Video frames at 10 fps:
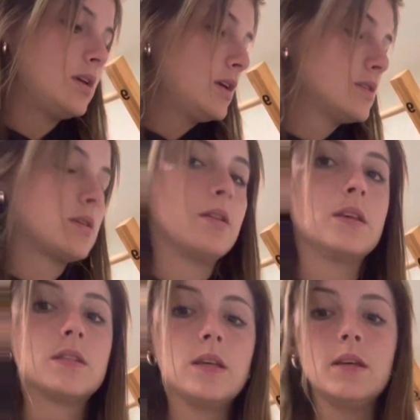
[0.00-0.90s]
So
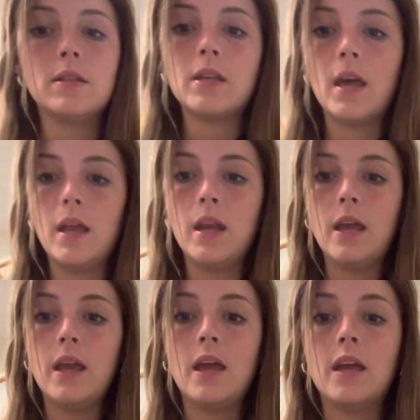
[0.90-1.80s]
this is an
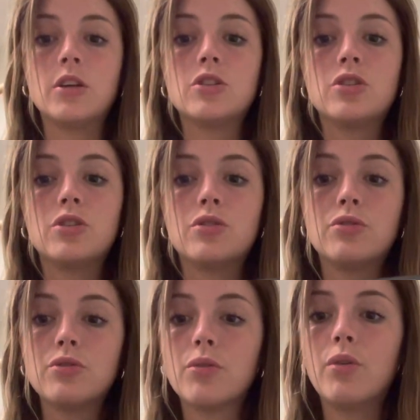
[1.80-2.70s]

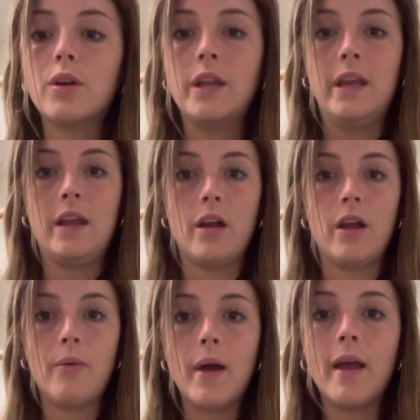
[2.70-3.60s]
extraordinary
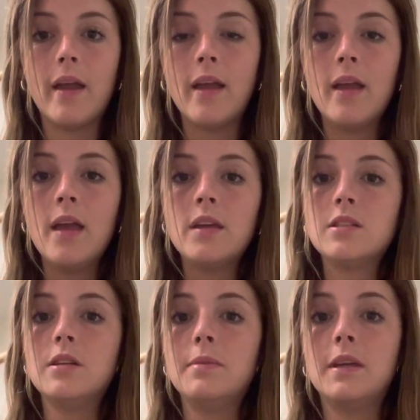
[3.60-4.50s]
way
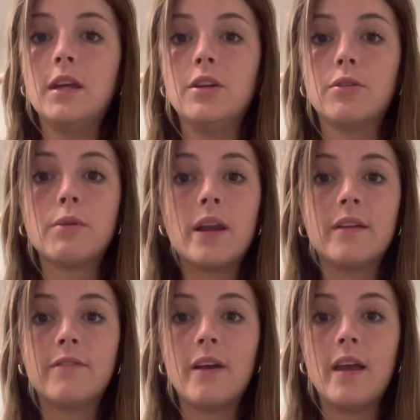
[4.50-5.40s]
to begin your running
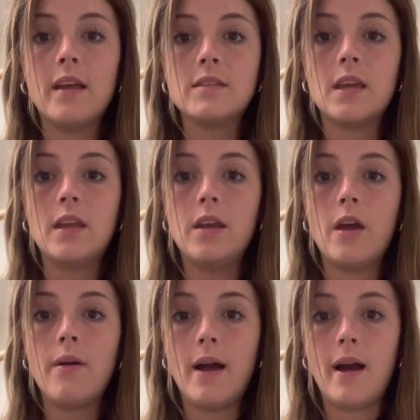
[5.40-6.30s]
phase and
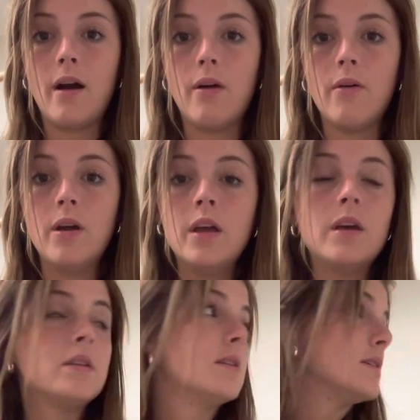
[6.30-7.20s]
know how
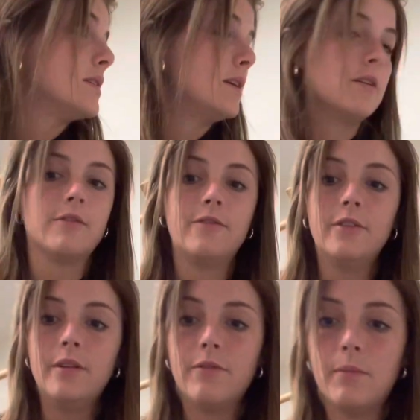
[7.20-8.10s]
to see your
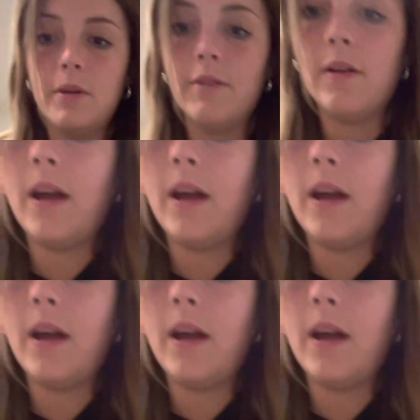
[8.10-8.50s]
foot from different